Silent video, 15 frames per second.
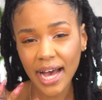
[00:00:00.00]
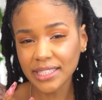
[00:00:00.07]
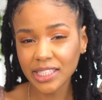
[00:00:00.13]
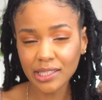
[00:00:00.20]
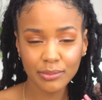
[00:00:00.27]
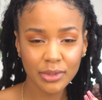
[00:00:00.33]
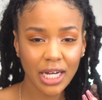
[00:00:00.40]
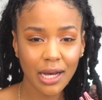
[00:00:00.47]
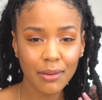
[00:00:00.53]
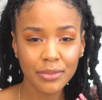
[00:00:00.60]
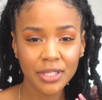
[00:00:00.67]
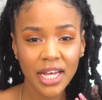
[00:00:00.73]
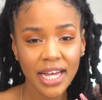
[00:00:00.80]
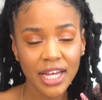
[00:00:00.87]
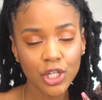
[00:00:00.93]
and
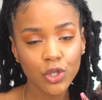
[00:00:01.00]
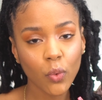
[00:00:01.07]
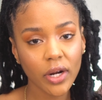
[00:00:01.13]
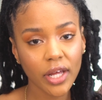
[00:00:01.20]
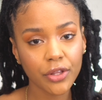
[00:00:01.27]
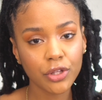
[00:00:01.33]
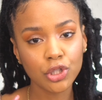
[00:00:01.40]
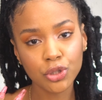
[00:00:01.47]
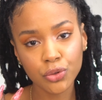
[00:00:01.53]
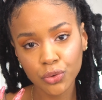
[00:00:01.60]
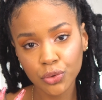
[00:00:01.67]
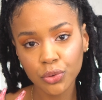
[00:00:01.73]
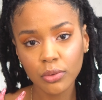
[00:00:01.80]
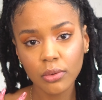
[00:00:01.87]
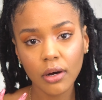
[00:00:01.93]
sometimes you want to get the
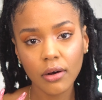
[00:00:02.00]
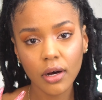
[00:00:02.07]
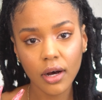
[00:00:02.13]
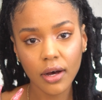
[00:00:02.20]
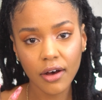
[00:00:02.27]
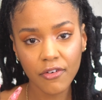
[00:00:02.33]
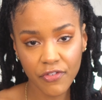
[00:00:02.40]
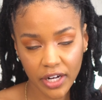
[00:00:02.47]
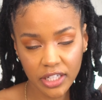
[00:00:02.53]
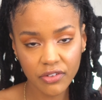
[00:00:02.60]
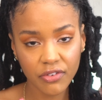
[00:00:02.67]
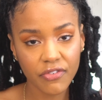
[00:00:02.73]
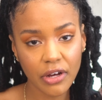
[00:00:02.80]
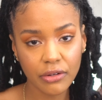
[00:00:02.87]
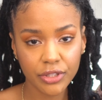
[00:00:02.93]
true effect of
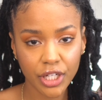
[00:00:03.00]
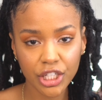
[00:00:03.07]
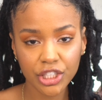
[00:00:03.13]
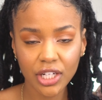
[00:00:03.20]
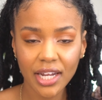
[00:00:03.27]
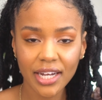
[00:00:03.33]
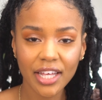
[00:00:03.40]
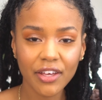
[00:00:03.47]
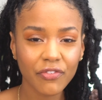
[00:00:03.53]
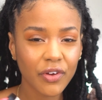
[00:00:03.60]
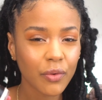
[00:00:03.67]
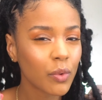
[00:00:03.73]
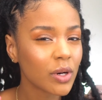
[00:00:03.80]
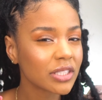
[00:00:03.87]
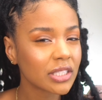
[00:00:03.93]
a foundation, and if it
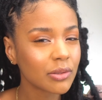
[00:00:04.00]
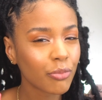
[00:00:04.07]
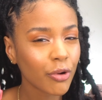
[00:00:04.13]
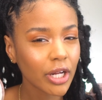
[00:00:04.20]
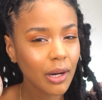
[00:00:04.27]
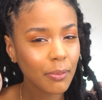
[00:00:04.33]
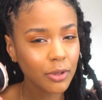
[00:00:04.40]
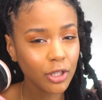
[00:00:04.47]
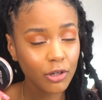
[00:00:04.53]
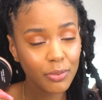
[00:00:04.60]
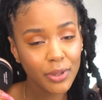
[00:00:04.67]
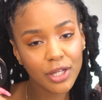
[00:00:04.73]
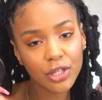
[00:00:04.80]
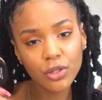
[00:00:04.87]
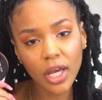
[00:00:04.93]
was to break up a little
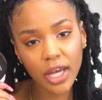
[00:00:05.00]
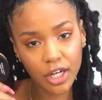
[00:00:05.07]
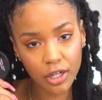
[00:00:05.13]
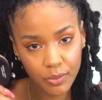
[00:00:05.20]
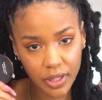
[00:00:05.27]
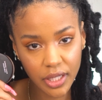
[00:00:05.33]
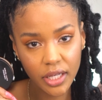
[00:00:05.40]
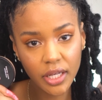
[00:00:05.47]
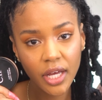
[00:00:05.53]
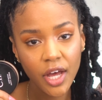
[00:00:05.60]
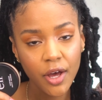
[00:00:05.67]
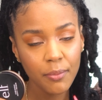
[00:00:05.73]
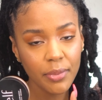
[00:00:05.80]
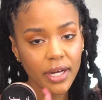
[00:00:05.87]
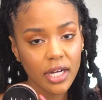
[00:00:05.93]
bit, it could be
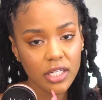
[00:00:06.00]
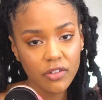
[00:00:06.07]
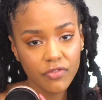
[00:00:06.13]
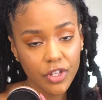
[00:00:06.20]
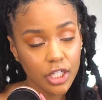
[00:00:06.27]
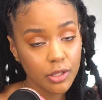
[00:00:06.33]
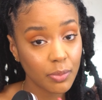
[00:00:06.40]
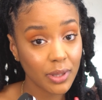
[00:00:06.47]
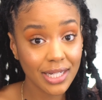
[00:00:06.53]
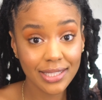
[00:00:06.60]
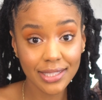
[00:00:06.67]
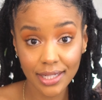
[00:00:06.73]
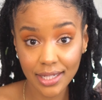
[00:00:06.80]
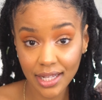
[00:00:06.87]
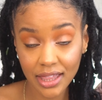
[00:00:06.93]
because of this, but it
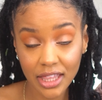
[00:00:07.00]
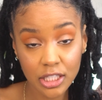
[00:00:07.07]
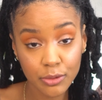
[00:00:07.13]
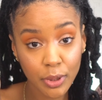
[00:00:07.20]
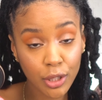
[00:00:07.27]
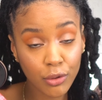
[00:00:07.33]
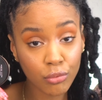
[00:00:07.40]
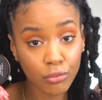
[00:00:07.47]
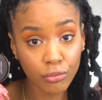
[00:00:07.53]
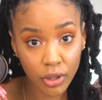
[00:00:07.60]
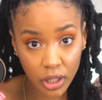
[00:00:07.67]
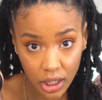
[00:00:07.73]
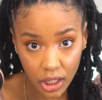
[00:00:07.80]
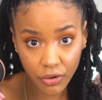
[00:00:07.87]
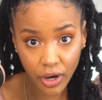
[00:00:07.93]
didn't. This played
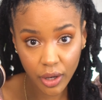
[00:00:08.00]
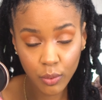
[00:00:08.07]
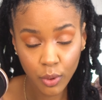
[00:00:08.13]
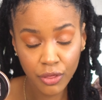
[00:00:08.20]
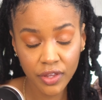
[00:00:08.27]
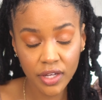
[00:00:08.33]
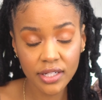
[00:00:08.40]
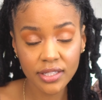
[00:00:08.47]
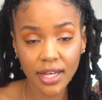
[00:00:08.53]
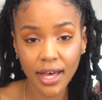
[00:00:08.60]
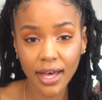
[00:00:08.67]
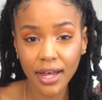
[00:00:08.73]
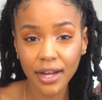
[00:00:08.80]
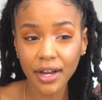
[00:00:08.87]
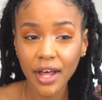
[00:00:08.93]
really great with this,
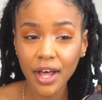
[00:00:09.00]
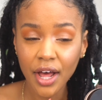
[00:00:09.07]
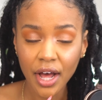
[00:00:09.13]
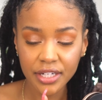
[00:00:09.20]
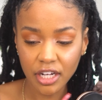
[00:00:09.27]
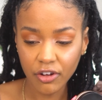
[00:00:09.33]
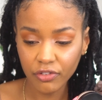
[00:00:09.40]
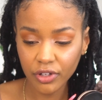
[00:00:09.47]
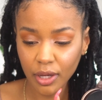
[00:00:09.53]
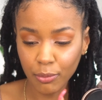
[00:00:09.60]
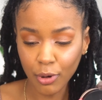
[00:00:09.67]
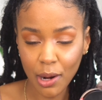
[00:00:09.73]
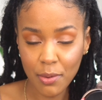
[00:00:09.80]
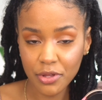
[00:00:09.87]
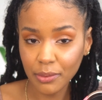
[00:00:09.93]
and definitely a
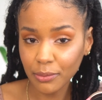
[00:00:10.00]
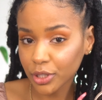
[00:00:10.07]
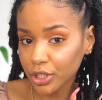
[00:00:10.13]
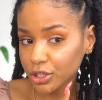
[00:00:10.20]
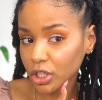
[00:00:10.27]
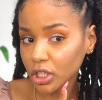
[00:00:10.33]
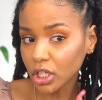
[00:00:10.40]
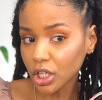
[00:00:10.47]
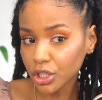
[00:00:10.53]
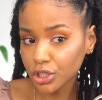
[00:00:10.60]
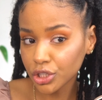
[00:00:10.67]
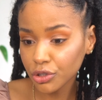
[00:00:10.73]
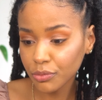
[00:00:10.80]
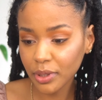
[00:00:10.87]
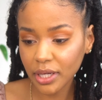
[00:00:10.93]
primer that I'm going to look
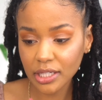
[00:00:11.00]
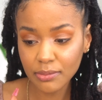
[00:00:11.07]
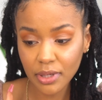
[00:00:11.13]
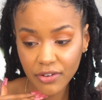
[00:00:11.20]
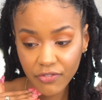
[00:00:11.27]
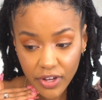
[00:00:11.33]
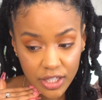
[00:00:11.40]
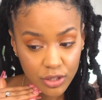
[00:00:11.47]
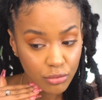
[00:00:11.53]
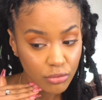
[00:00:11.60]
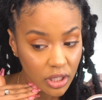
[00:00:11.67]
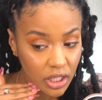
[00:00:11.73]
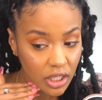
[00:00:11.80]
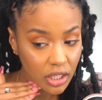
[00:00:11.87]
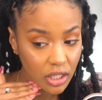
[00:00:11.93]
to because my face
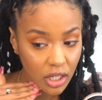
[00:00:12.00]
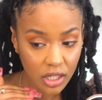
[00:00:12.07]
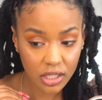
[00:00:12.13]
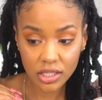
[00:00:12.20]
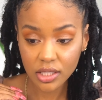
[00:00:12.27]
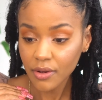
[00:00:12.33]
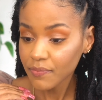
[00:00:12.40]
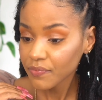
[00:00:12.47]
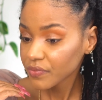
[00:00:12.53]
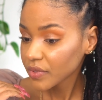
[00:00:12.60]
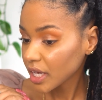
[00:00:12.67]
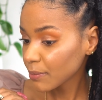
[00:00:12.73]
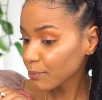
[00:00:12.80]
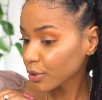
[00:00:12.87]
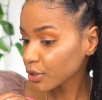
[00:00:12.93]
really looks
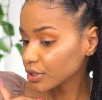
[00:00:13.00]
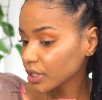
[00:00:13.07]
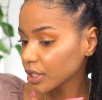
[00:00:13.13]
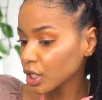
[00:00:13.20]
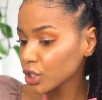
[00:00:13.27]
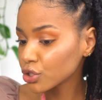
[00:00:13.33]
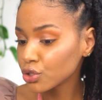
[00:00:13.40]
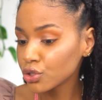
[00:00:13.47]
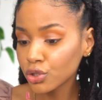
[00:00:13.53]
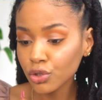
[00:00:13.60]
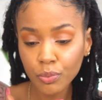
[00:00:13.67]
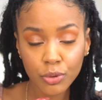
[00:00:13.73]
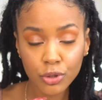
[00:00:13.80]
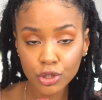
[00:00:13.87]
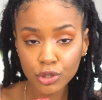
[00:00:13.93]
in person
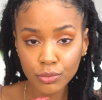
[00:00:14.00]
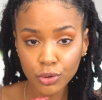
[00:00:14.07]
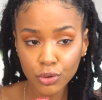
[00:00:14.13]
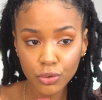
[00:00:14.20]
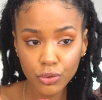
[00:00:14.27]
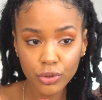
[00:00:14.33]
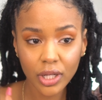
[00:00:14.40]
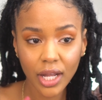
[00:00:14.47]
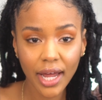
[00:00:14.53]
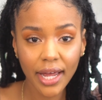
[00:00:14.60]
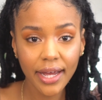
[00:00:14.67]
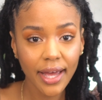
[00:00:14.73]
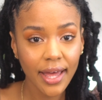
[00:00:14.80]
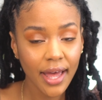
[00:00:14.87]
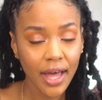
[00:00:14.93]
super smooth,
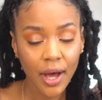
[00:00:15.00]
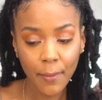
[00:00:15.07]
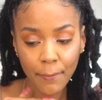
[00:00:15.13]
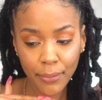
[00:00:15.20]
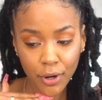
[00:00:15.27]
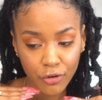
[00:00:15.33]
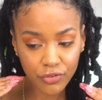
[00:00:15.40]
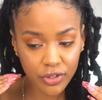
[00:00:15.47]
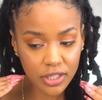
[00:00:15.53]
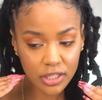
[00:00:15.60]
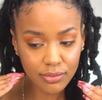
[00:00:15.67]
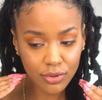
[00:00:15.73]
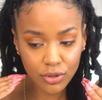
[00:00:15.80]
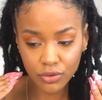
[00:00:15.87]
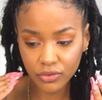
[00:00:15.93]
like perfect
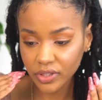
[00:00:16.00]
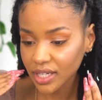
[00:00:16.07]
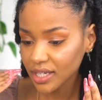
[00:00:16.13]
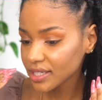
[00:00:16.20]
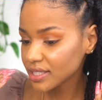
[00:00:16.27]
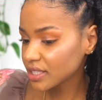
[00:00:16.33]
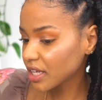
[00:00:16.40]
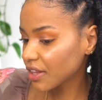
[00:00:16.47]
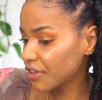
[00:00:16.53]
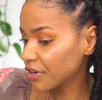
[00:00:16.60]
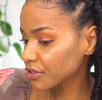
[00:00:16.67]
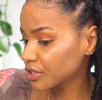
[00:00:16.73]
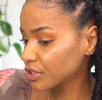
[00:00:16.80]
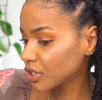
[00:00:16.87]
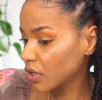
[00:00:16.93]
smoothness.
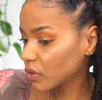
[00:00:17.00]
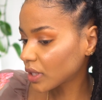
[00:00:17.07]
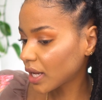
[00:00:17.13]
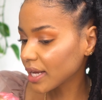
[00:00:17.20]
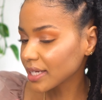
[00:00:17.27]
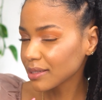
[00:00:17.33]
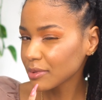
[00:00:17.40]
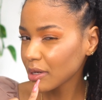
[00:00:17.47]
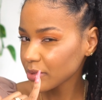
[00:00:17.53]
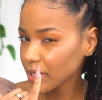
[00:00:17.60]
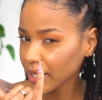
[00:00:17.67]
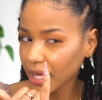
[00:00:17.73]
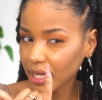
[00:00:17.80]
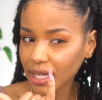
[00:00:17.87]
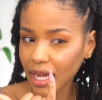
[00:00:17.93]
There's no like, sometimes I
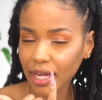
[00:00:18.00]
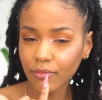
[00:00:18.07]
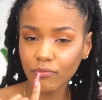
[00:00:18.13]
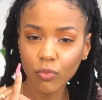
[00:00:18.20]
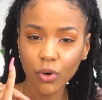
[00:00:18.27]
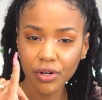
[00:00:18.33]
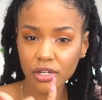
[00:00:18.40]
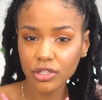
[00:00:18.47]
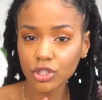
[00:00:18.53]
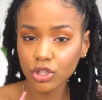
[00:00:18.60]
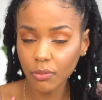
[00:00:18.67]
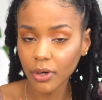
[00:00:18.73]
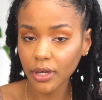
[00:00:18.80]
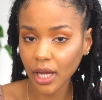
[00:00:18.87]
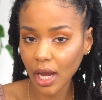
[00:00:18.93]
get like where it doesn't show
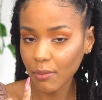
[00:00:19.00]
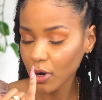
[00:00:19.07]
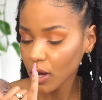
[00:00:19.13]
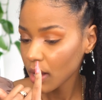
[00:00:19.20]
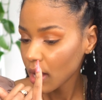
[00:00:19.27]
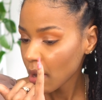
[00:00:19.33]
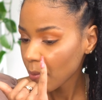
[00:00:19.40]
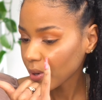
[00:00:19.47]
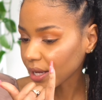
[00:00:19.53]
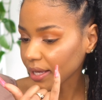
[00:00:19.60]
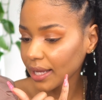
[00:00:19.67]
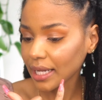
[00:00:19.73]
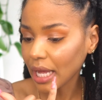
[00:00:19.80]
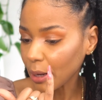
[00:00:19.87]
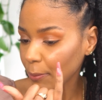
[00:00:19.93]
up on camera, but I
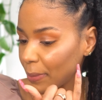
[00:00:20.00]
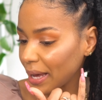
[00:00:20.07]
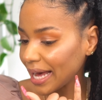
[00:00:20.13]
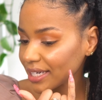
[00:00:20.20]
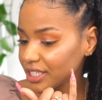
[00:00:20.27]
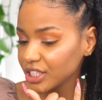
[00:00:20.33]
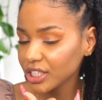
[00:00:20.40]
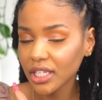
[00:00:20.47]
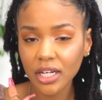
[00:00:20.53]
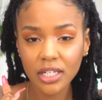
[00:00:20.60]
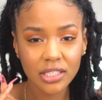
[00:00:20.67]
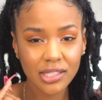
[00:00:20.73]
get like patchy